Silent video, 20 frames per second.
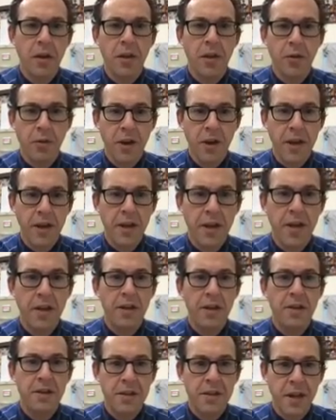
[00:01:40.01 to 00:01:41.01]
3,
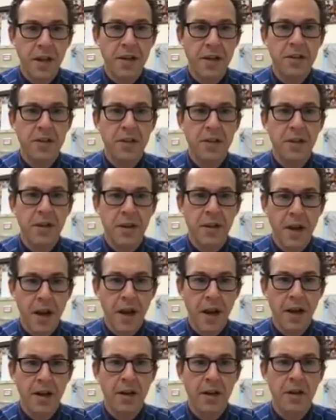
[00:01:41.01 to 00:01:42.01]
6,
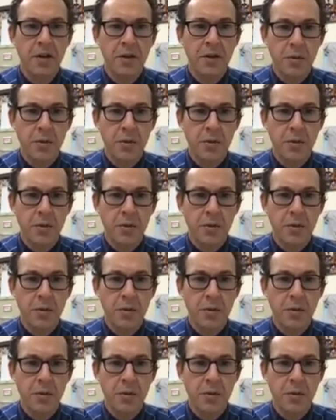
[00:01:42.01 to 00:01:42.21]
9,